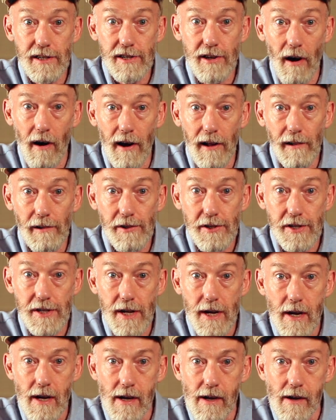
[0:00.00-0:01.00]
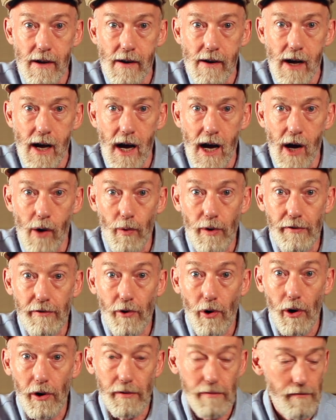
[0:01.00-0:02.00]
tiles. We've
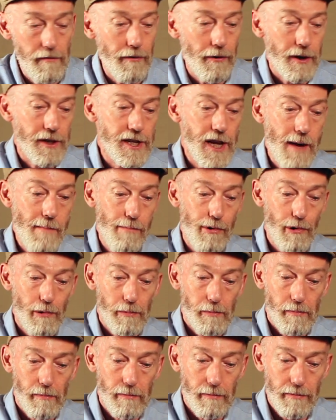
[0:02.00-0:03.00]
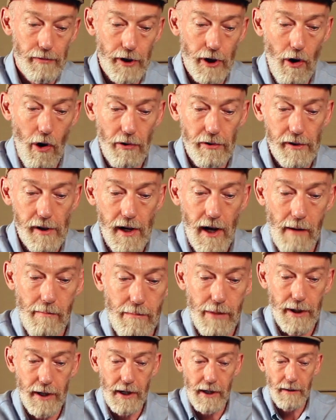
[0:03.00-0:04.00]
got, for example, the cotton
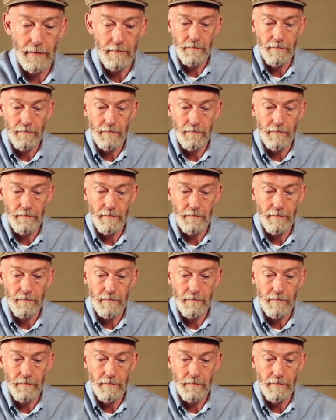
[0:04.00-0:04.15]
company